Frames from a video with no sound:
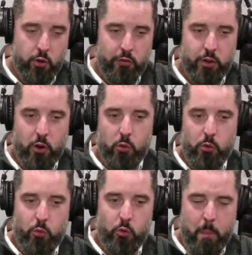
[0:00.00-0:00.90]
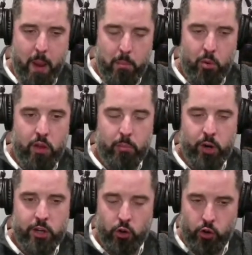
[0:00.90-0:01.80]
So if you don't remember
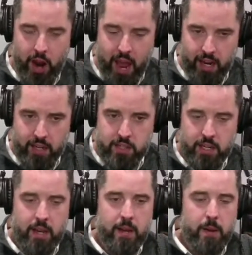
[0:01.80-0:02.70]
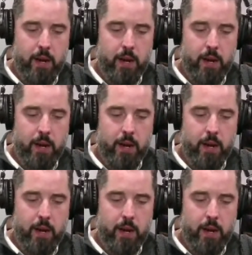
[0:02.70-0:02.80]
the pre-Socratics,